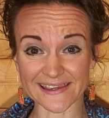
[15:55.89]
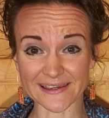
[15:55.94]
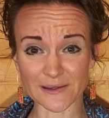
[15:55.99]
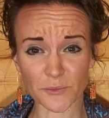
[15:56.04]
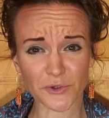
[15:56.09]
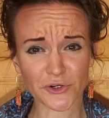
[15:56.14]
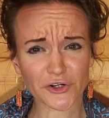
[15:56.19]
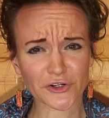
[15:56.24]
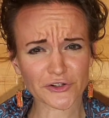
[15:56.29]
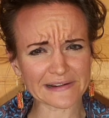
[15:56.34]
and
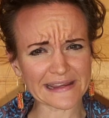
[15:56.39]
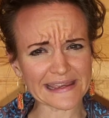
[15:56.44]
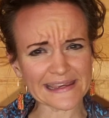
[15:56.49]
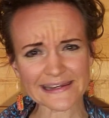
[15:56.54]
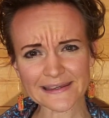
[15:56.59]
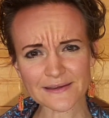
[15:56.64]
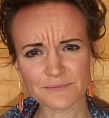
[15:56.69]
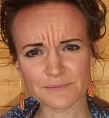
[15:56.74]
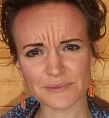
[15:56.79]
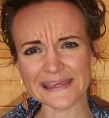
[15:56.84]
we're
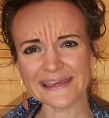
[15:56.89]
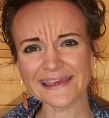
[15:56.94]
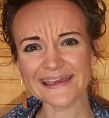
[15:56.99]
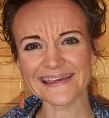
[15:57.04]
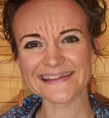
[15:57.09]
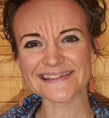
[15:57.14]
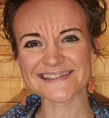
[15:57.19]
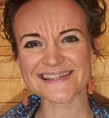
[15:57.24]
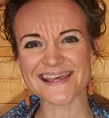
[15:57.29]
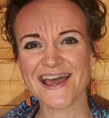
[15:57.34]
creating
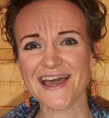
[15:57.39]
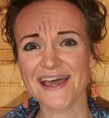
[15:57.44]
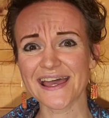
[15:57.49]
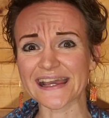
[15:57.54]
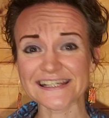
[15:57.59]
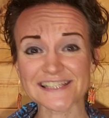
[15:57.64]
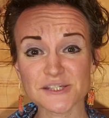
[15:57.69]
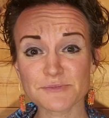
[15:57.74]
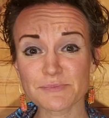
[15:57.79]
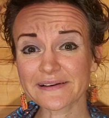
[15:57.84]
beings
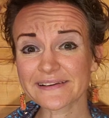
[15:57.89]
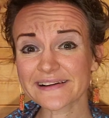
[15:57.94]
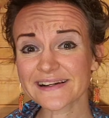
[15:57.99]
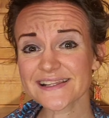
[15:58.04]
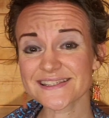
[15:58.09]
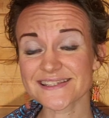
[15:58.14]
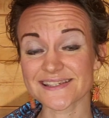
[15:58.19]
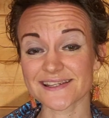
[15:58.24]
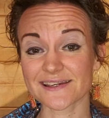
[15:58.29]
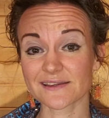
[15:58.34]

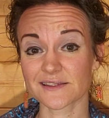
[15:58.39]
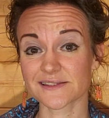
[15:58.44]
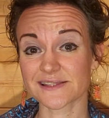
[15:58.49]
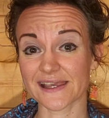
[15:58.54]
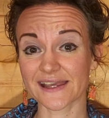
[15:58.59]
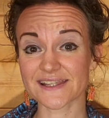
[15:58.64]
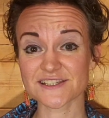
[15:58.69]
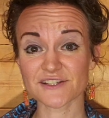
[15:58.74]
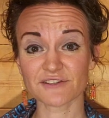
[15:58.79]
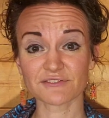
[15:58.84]
experiencing the
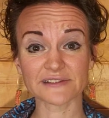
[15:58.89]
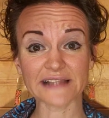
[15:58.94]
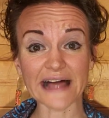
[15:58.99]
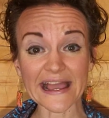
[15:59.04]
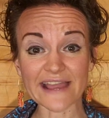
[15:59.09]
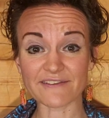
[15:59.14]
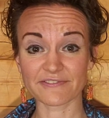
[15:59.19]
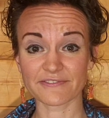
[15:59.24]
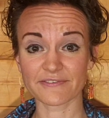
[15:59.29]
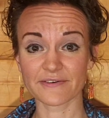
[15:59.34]
dance of
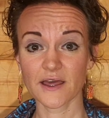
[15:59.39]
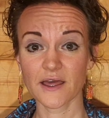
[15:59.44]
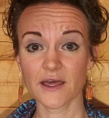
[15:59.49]
life.